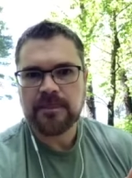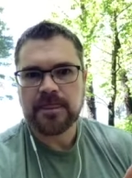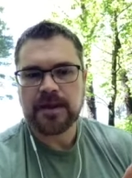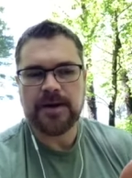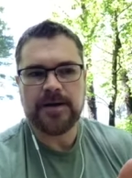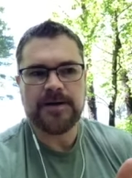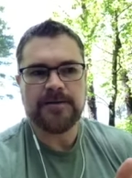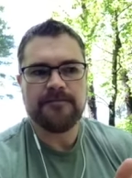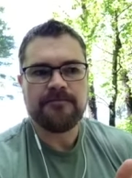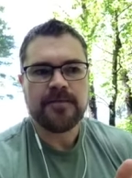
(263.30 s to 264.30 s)

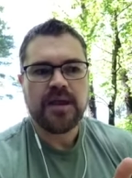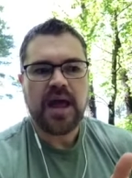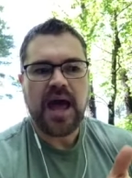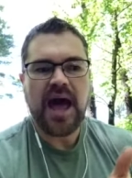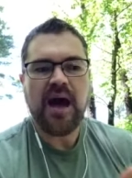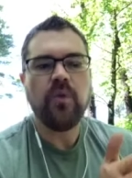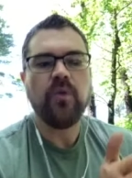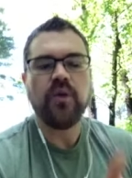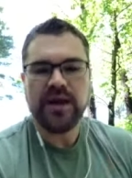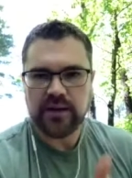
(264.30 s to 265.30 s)
Um, how
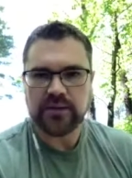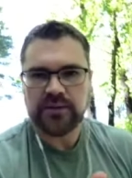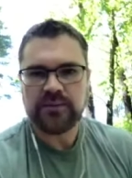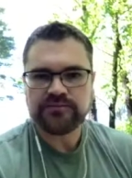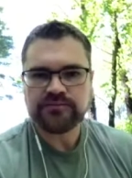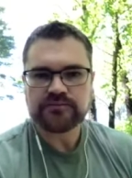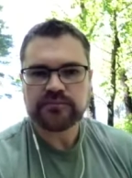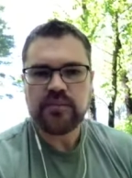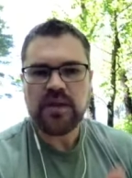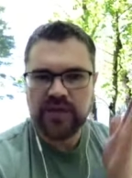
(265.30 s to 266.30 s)
will
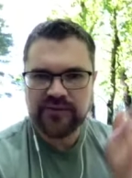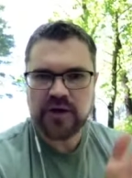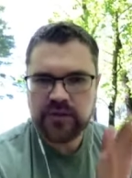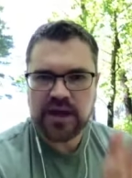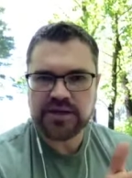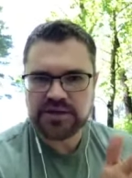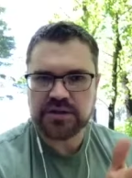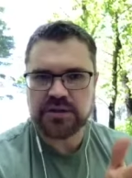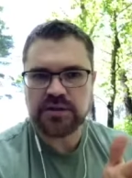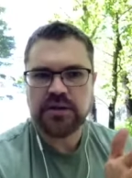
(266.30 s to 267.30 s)
the
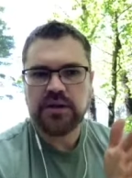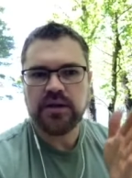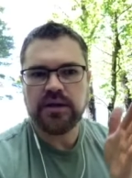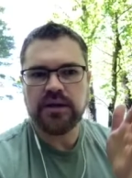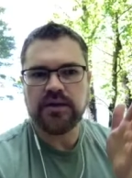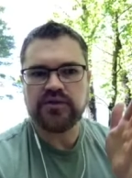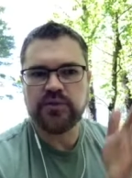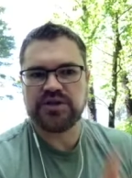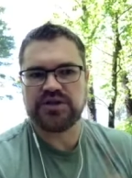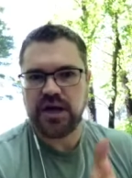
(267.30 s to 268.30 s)
vocation uh, to
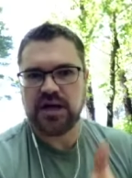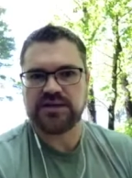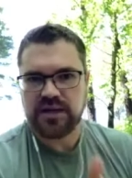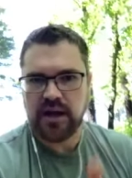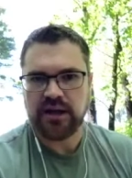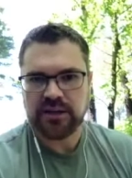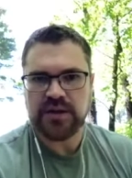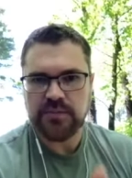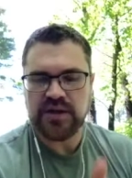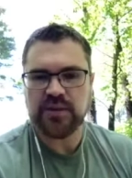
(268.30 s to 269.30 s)
which God's calling me
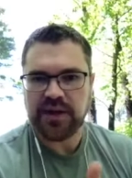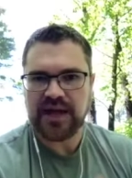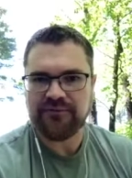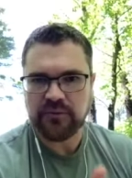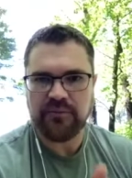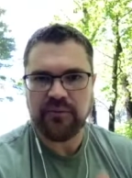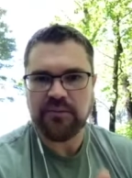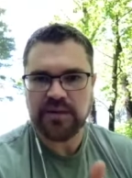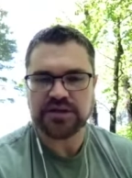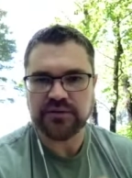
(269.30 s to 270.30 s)
be the platform of my
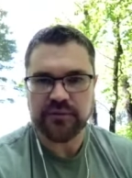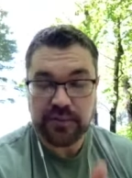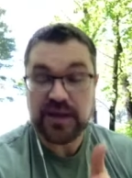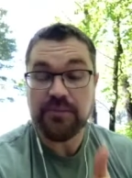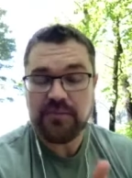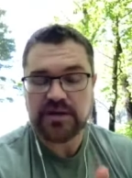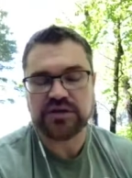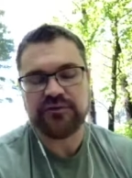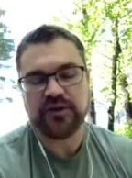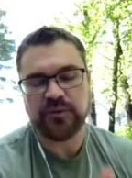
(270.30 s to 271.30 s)
mission, be my mission
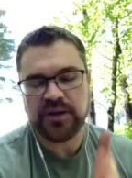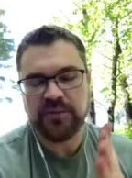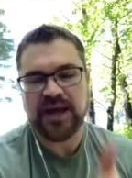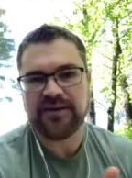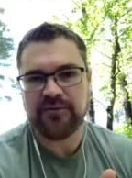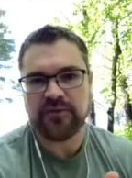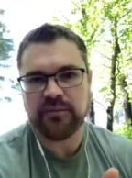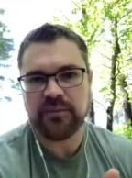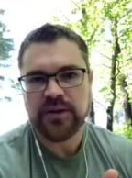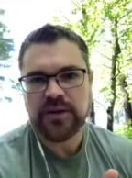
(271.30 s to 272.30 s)
field, be the platform
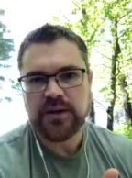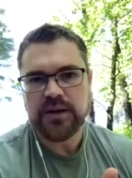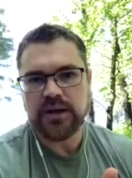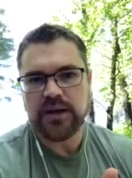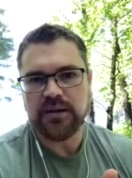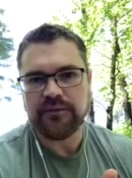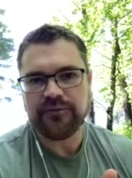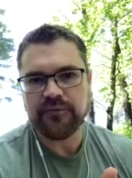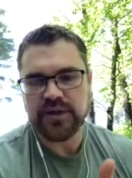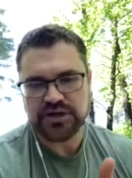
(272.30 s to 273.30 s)
uh,
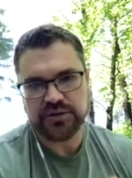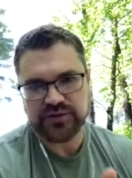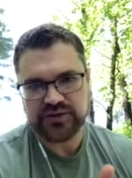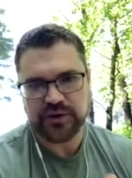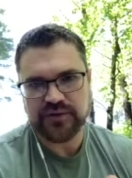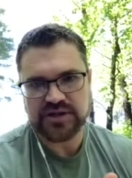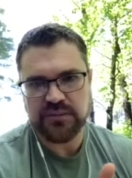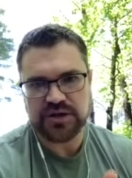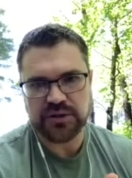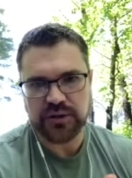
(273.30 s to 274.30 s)
for missional service and
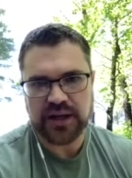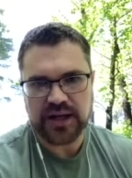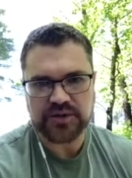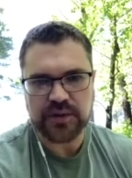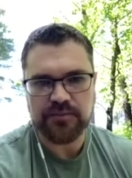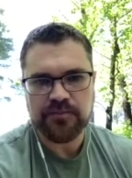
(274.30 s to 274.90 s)
missional engagement?